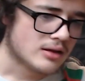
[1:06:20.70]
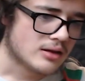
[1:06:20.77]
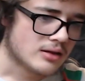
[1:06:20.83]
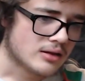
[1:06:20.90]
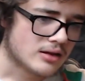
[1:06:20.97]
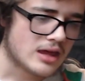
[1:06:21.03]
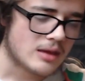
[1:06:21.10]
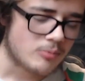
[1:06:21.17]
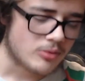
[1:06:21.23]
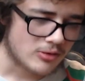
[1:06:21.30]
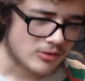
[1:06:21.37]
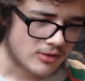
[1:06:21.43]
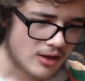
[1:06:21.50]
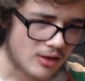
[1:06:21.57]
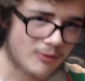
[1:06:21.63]
Keep
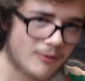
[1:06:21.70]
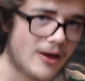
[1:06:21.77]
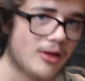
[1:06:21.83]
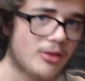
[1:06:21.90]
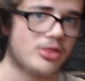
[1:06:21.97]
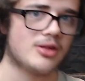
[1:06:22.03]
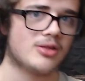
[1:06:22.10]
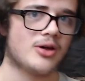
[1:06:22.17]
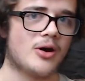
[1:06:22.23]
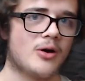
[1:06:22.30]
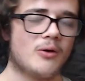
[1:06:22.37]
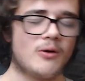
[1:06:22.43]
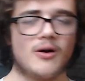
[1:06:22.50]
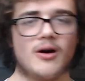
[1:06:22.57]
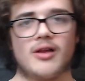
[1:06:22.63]
yourself healthy
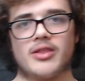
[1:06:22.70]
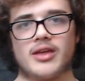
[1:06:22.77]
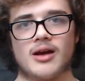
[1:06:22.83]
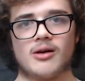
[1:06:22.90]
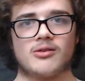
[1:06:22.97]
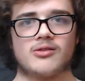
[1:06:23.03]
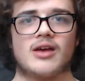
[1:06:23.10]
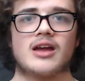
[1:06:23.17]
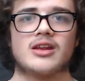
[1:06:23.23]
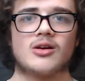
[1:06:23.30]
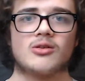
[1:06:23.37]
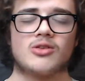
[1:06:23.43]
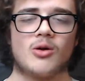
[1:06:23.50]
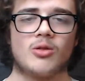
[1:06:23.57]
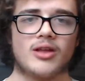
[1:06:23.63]
though on the outside.
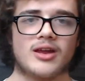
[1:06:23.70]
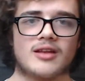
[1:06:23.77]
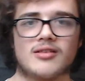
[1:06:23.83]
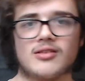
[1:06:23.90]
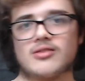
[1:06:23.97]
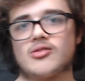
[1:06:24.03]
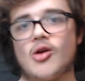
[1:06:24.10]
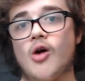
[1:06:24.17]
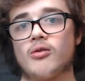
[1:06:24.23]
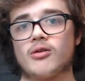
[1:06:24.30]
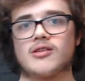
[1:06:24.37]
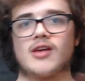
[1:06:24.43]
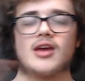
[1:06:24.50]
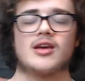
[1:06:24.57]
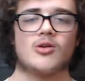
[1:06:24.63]
Don't let it
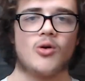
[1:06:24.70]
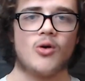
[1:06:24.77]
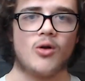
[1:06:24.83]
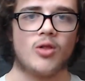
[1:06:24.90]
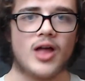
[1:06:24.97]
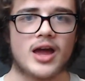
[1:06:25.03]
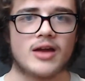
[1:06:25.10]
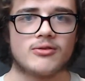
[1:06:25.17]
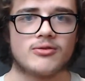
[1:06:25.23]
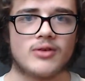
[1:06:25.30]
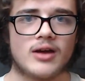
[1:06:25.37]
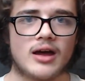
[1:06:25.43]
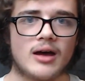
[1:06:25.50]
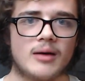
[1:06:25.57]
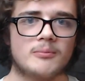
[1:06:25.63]
overtake your whole life.
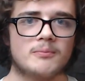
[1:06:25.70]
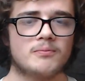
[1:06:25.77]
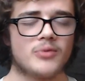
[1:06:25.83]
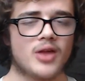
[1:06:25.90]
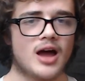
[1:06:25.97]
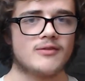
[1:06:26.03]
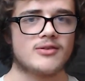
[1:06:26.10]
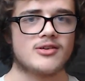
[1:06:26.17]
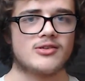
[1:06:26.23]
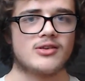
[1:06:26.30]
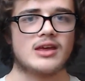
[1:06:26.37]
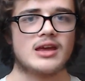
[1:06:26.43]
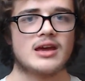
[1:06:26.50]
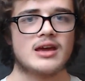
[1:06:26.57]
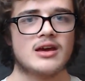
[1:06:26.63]

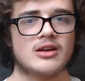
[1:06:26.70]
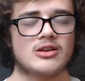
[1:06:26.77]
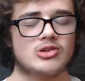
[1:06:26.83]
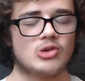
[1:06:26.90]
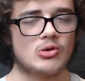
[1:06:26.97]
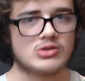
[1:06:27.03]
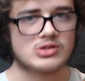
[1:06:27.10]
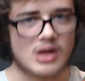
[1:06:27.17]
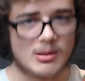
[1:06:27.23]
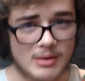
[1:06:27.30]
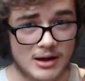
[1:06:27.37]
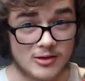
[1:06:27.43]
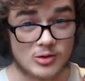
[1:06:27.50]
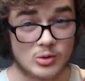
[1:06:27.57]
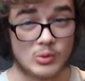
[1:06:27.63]
Obviously, don't drop out
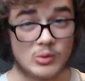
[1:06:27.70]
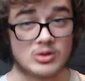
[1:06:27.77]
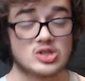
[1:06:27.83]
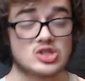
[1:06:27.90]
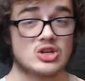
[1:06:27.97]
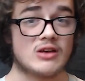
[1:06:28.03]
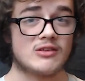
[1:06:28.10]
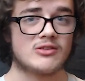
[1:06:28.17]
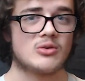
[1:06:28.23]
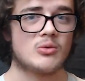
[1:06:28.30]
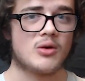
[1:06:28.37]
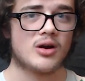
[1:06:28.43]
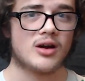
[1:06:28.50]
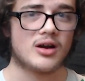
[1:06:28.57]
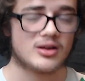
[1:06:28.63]
of school just to
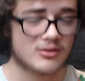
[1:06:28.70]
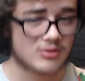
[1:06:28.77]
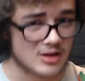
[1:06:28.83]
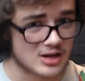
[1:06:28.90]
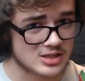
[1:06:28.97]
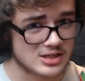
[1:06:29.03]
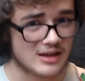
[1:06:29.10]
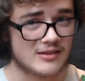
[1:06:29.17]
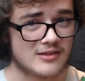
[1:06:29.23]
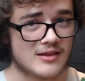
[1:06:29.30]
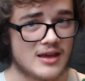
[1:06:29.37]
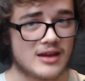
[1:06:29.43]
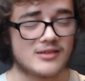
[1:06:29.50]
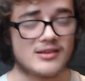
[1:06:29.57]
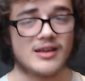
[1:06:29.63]
work on creation, I'd
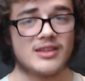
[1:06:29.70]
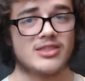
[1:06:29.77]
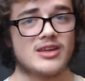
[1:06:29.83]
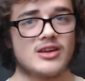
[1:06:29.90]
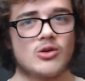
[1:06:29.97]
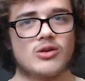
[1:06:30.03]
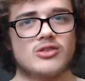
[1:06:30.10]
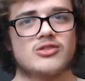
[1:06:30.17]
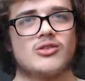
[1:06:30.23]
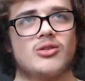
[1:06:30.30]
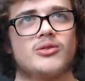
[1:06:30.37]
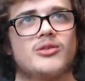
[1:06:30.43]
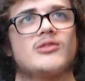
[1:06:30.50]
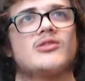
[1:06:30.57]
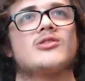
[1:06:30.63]
say, because I think you can just
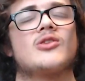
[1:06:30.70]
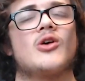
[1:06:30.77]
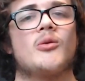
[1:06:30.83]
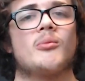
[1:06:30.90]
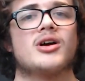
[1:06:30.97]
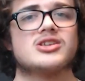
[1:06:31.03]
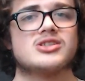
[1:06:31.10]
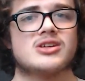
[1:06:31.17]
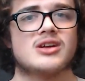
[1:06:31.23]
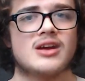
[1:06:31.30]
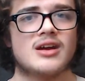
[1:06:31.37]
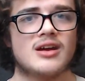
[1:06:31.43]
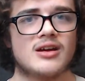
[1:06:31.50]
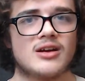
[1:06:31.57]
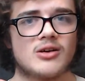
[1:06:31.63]
learn so much
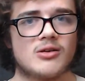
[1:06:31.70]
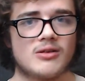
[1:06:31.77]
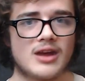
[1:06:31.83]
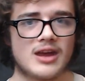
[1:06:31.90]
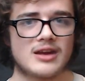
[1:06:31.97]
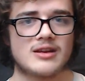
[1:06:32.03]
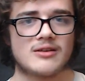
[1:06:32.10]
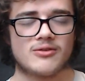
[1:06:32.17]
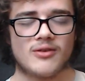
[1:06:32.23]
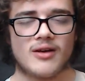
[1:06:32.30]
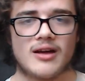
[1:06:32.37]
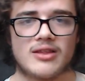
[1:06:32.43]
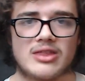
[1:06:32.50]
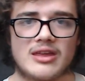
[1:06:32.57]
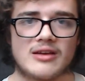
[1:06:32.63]
creative
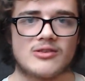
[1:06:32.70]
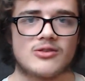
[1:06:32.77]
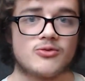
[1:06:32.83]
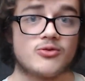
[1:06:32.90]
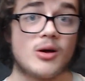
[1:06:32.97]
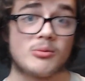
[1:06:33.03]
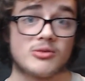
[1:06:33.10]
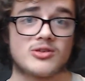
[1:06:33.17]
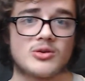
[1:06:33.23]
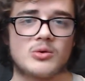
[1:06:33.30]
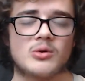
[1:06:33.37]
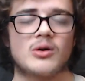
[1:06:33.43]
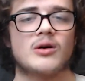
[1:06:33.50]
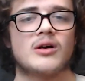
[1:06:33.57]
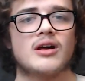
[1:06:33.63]
things from
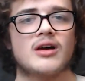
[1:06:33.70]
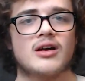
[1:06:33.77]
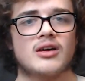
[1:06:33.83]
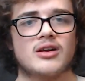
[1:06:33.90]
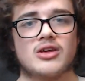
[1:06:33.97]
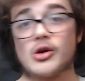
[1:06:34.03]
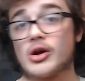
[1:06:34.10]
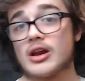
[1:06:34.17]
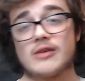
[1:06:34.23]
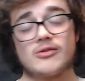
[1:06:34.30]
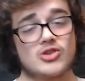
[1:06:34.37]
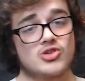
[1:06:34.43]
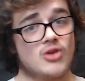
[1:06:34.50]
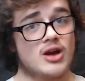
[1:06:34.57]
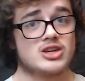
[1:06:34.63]
school. You could even
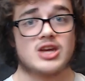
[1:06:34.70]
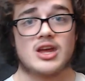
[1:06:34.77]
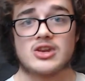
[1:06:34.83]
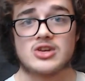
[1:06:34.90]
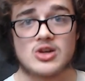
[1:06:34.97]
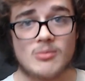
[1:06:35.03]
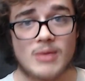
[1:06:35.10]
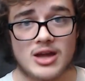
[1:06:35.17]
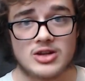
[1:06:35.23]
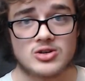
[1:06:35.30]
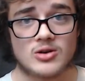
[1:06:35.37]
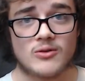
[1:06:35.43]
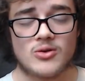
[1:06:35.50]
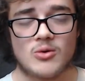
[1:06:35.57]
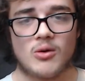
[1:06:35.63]
try changing your major
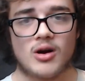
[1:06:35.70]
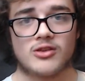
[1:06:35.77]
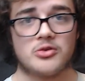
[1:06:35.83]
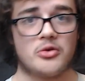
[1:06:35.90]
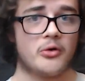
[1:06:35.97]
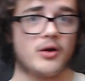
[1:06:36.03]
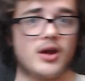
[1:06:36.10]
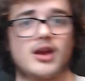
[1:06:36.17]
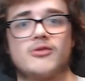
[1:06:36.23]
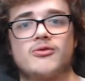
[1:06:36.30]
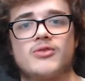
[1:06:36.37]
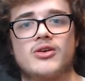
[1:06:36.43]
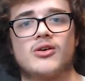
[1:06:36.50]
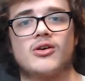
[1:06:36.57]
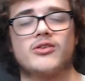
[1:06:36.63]
if you want to. Creative
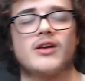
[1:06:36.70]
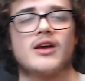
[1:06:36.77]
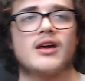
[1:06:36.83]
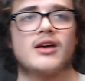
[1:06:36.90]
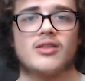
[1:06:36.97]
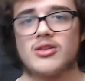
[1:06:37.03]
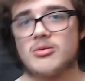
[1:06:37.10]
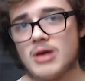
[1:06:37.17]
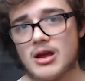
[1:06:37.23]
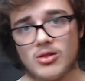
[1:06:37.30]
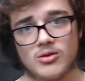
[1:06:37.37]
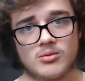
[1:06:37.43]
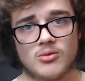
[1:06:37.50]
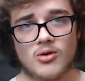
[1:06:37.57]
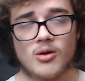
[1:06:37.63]
field, you might
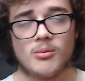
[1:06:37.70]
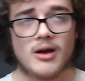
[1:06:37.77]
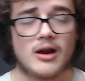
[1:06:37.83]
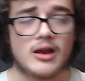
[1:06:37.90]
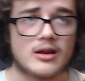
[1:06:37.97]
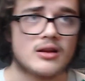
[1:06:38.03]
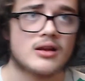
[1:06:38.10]
learn more about it.